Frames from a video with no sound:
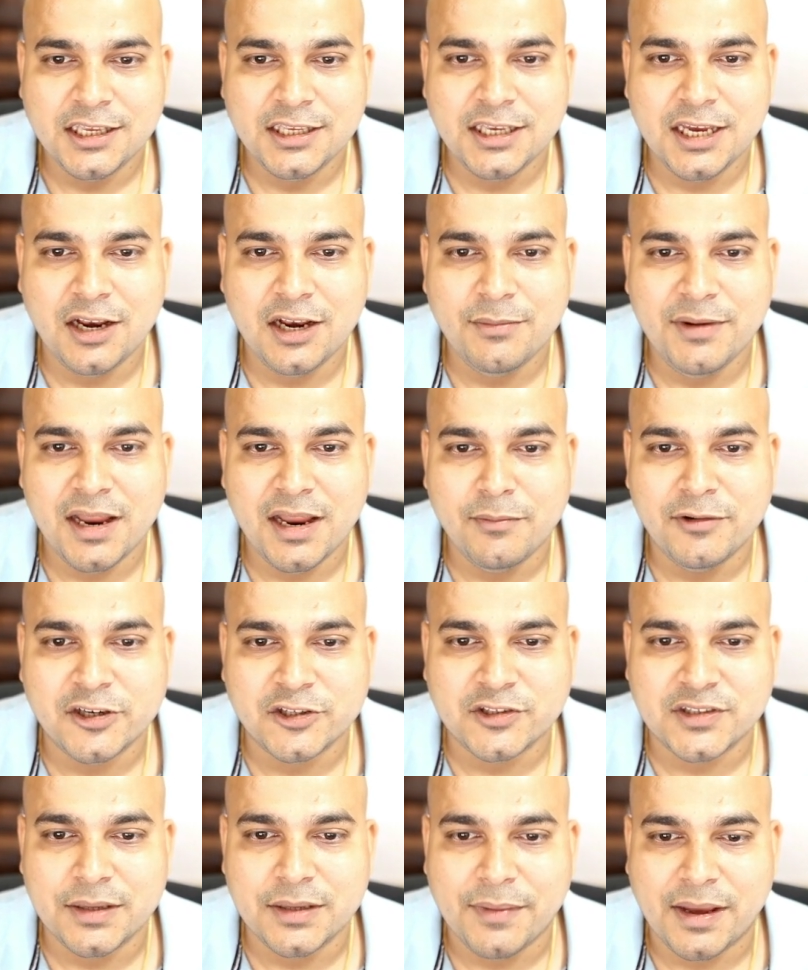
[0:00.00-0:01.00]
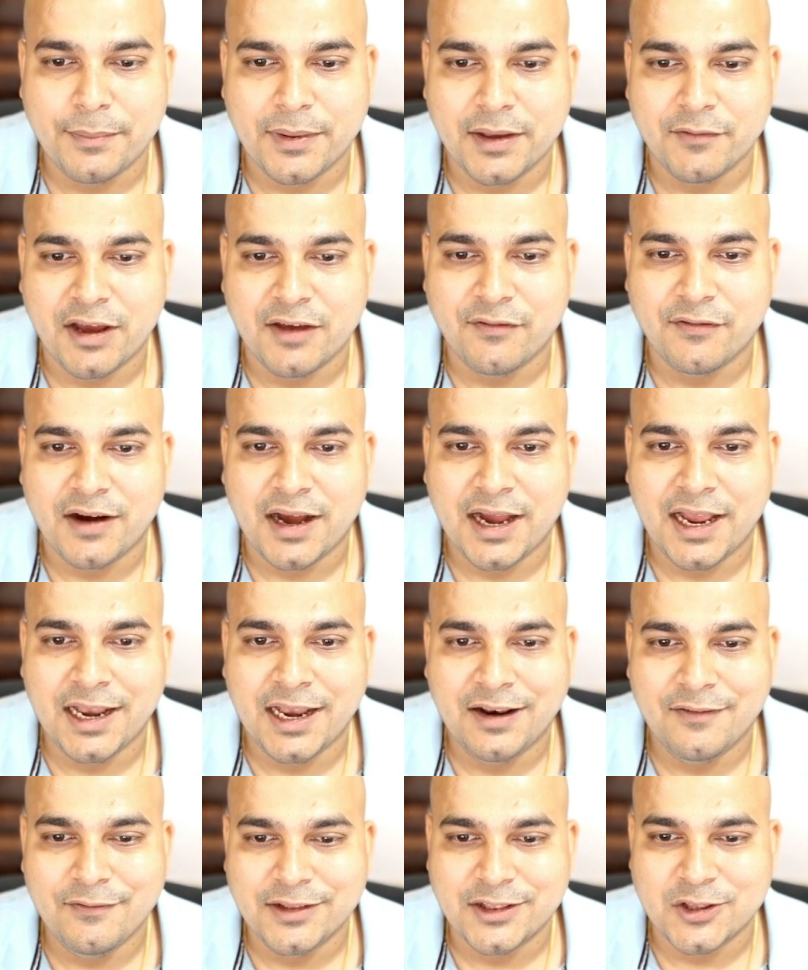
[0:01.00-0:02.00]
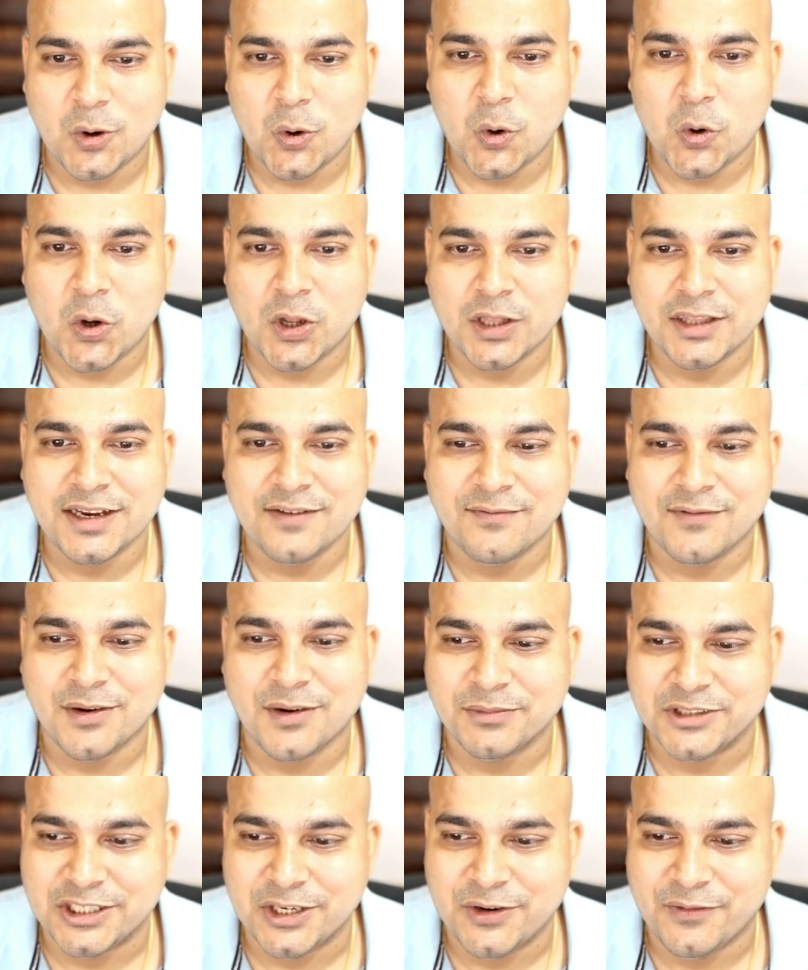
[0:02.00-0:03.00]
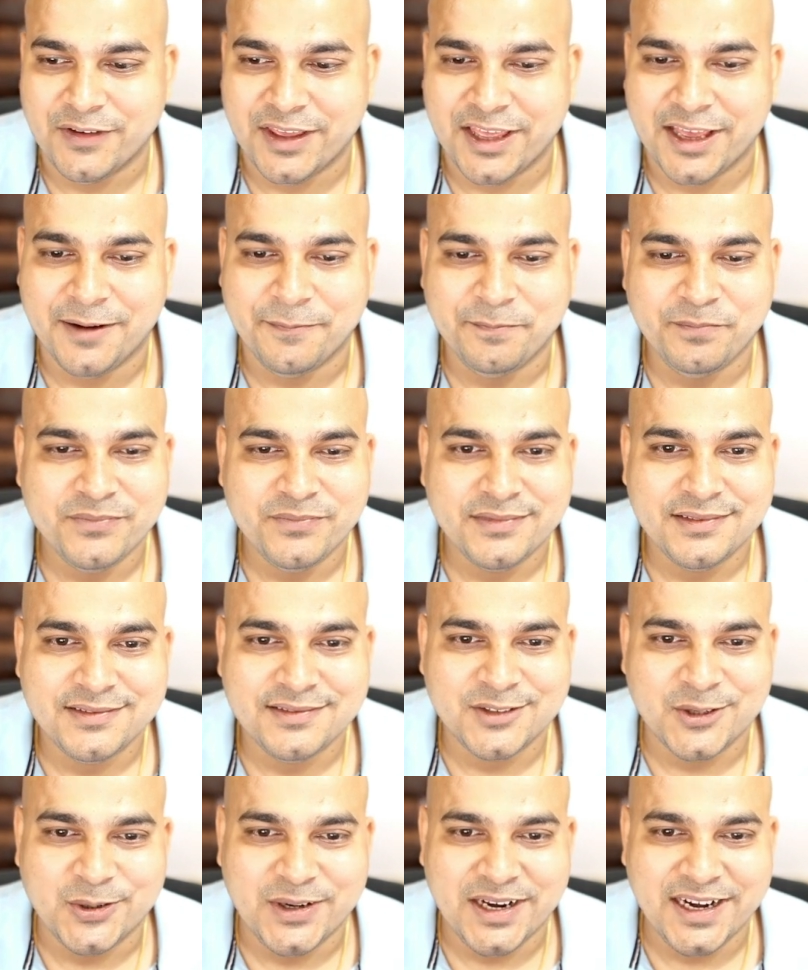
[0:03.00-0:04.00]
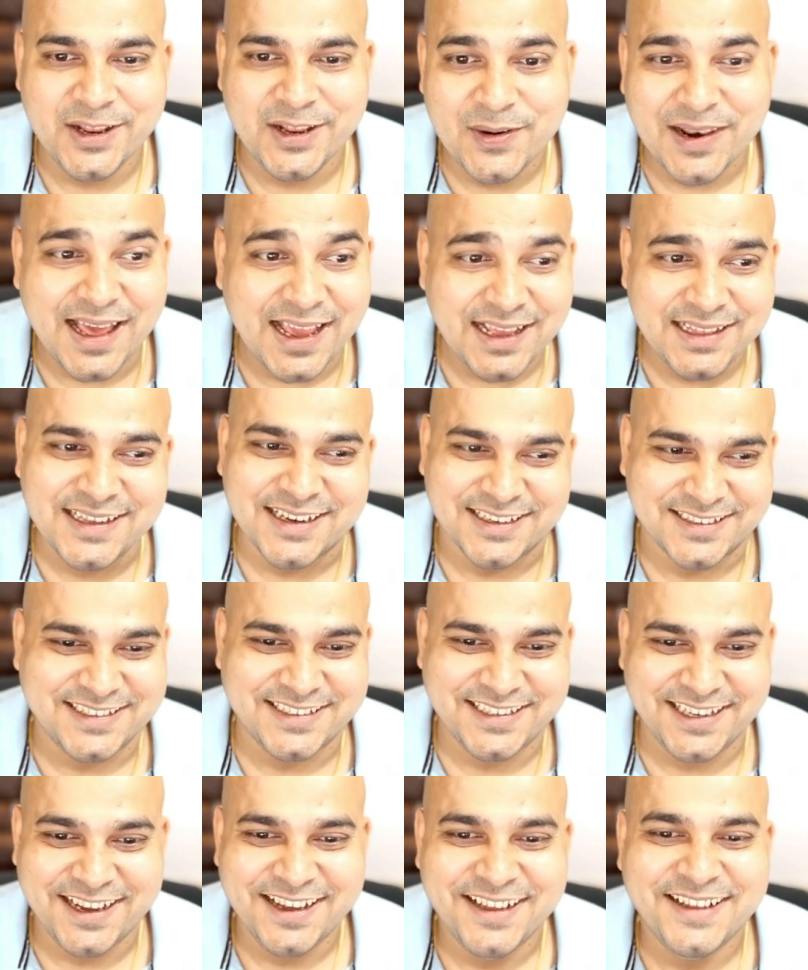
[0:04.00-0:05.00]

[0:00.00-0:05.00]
here I'll be able to see my py file with all the information over here. So did you like this?